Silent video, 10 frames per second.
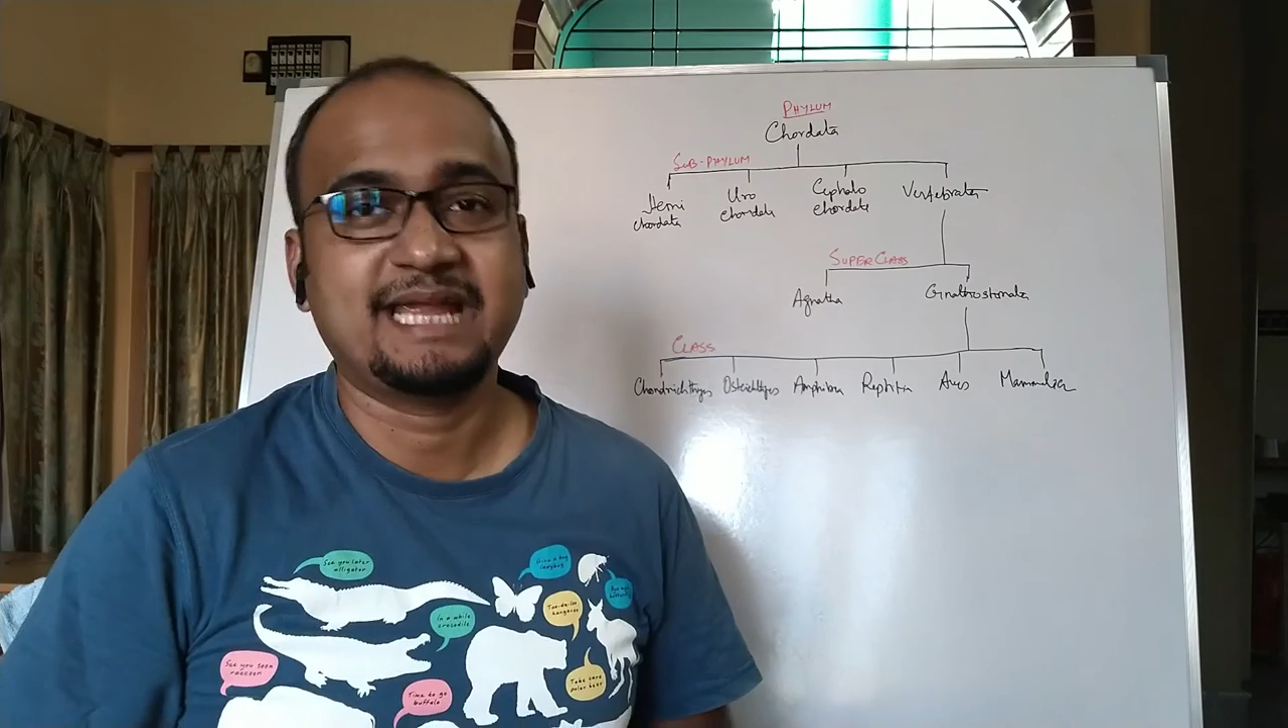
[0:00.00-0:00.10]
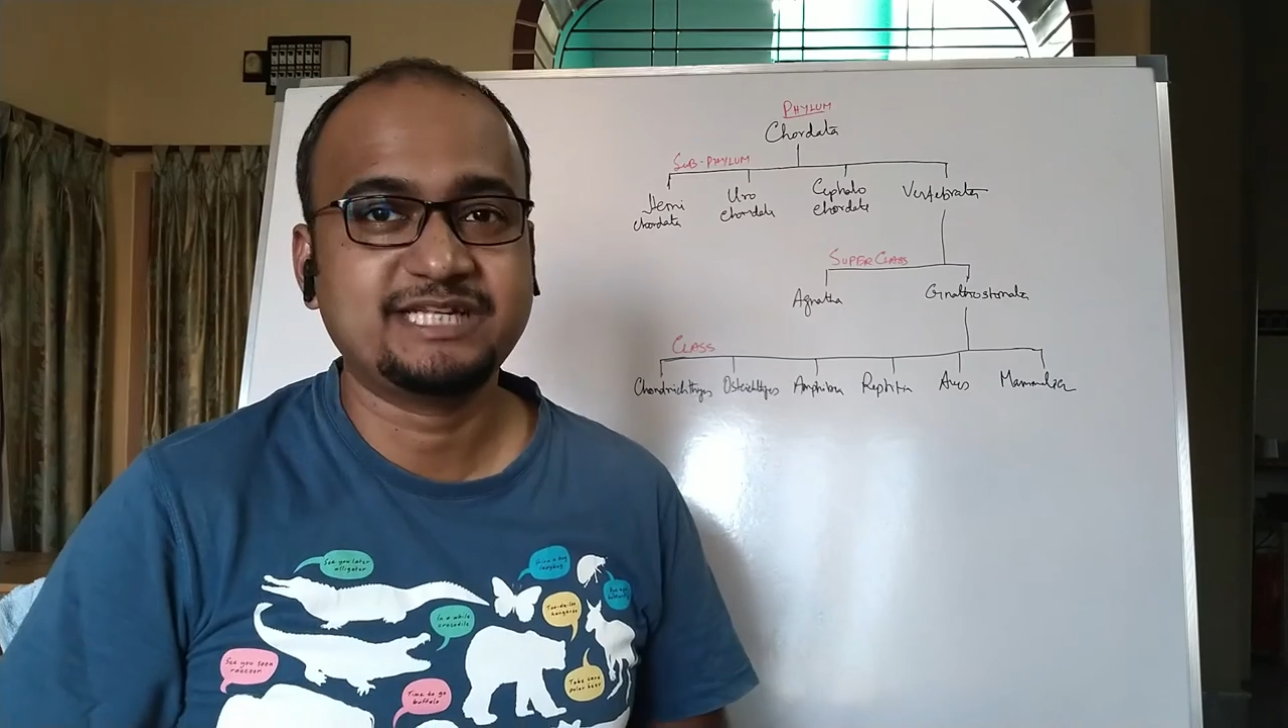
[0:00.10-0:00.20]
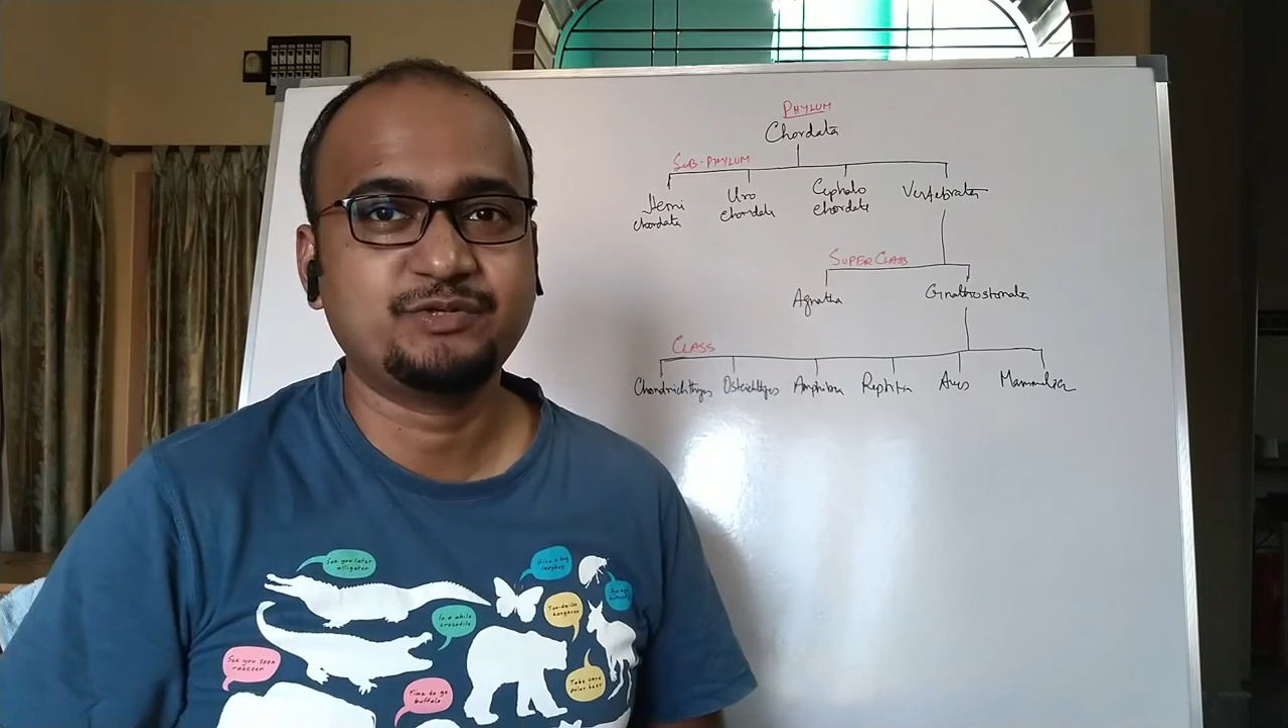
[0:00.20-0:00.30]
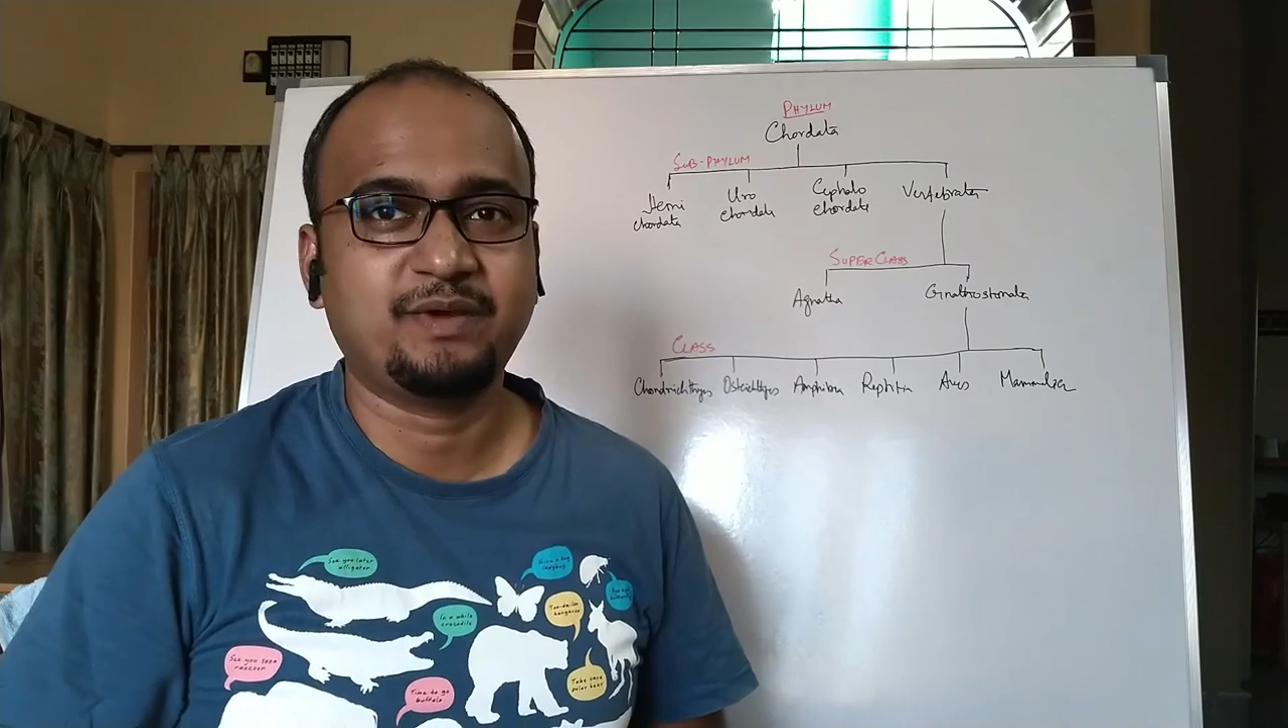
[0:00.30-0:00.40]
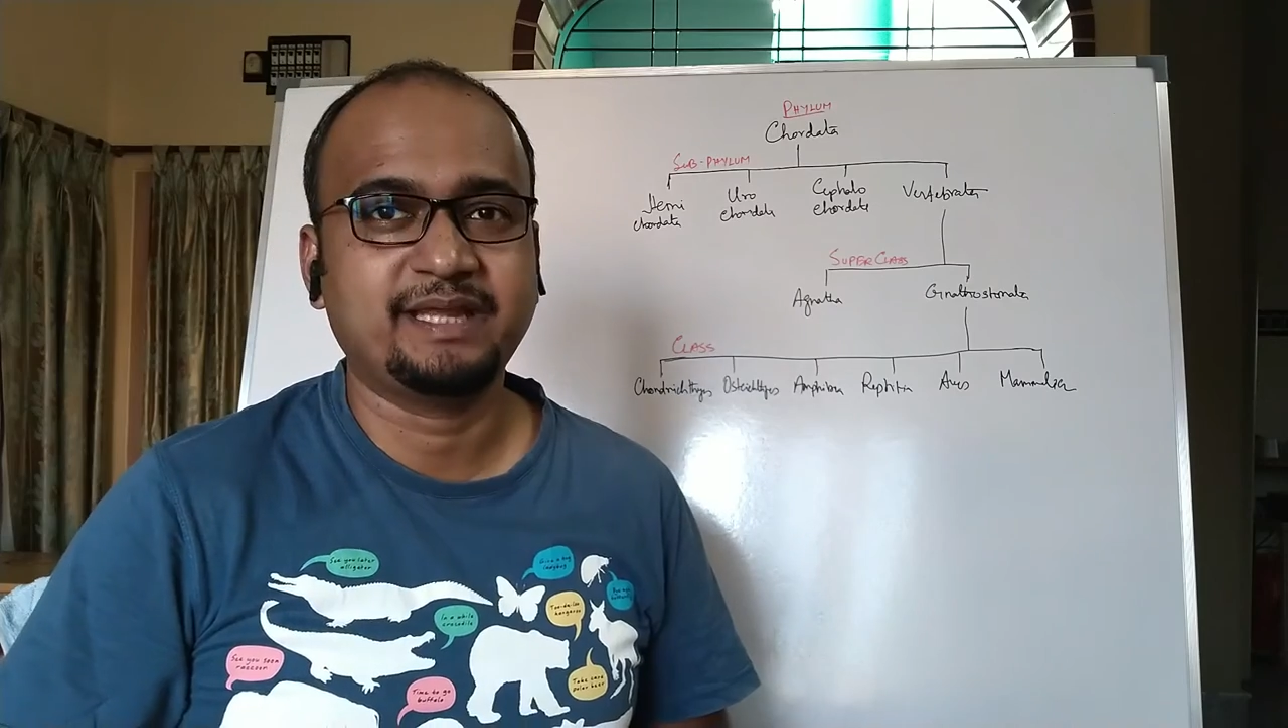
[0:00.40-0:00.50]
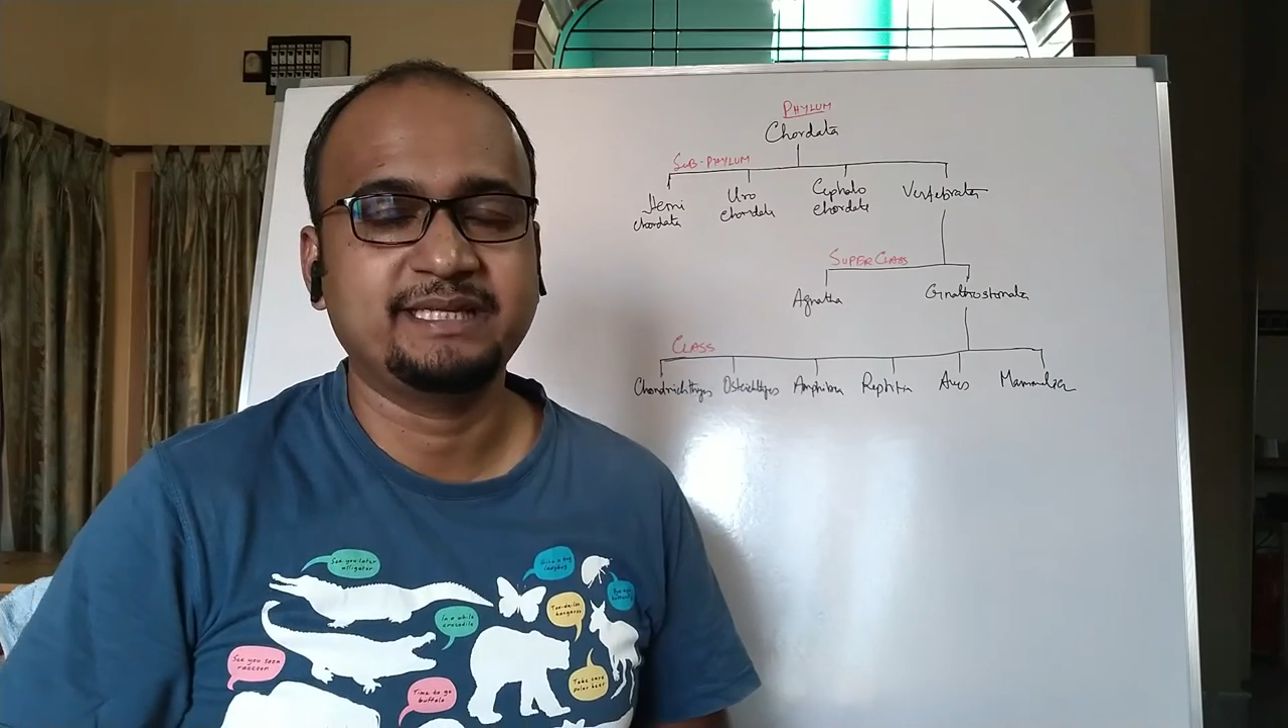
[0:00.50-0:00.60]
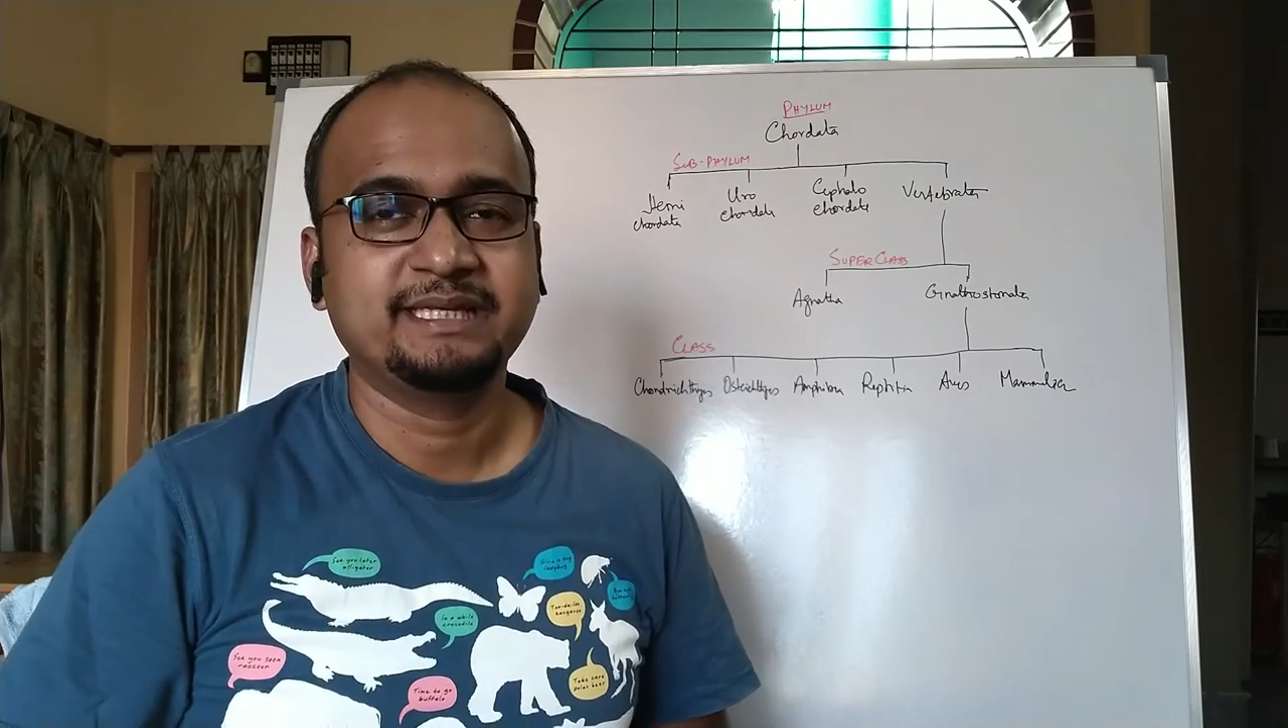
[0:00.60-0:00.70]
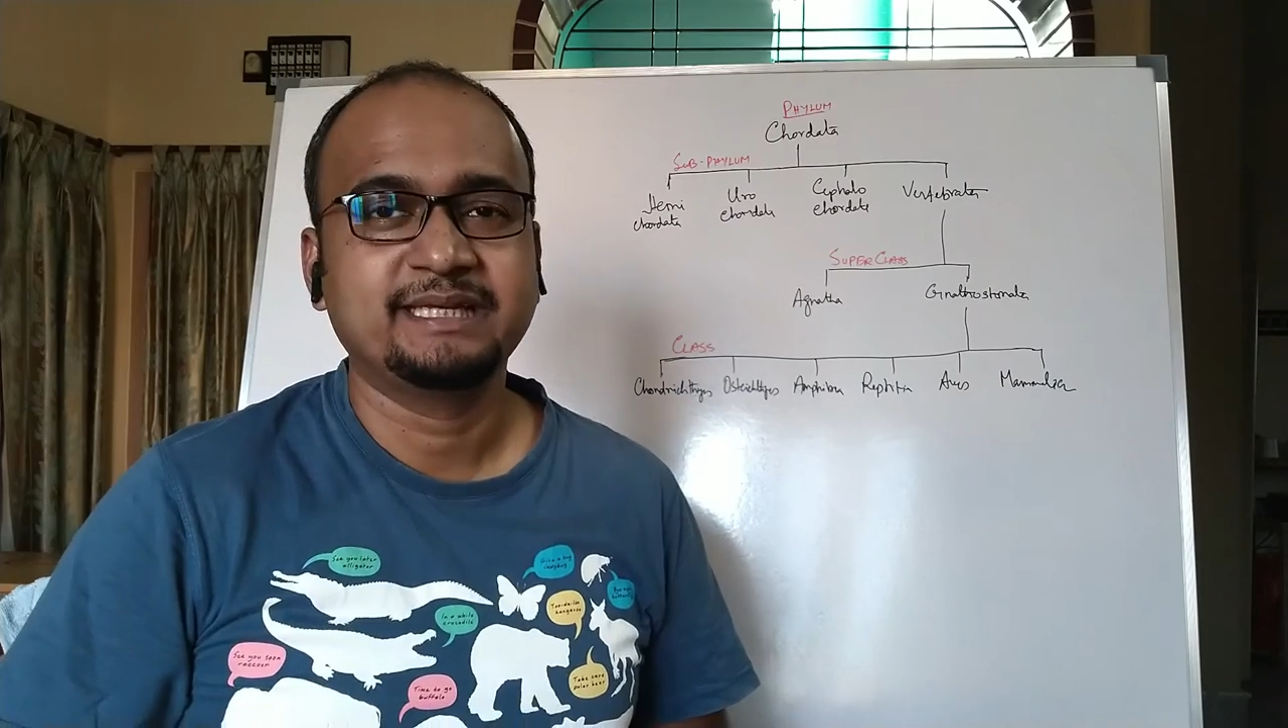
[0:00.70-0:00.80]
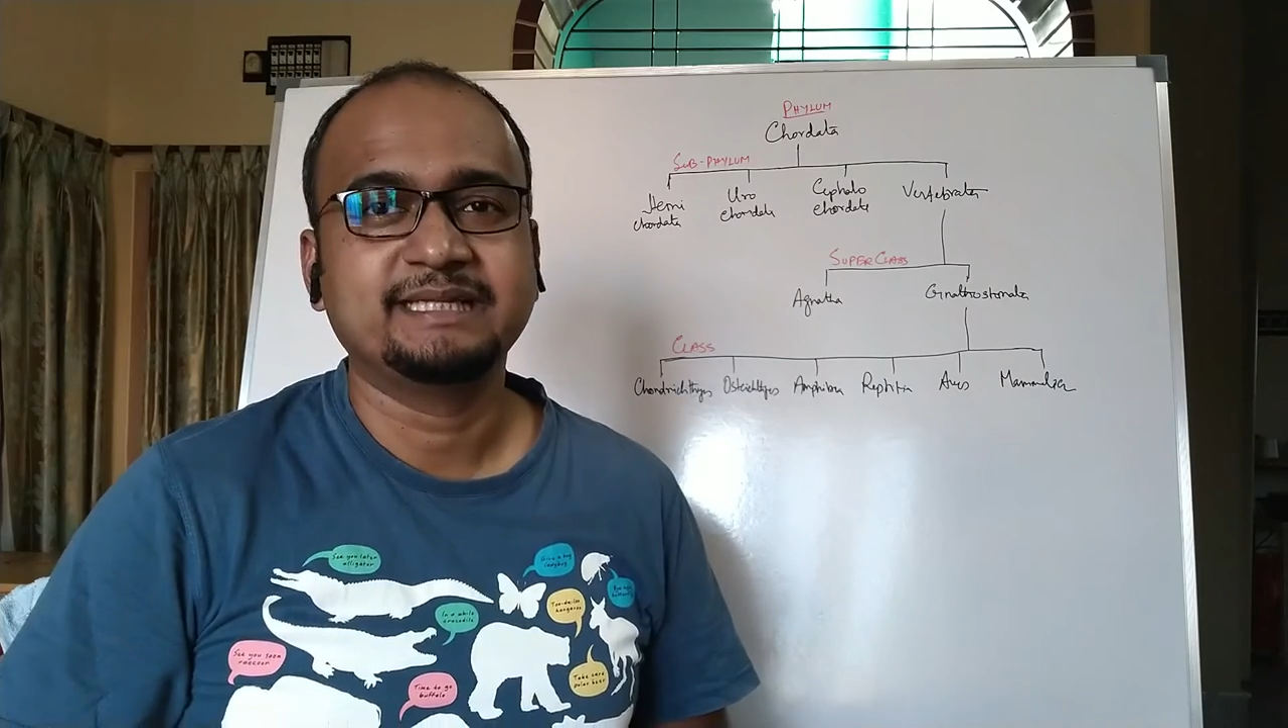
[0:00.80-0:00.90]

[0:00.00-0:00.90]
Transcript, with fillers: that's why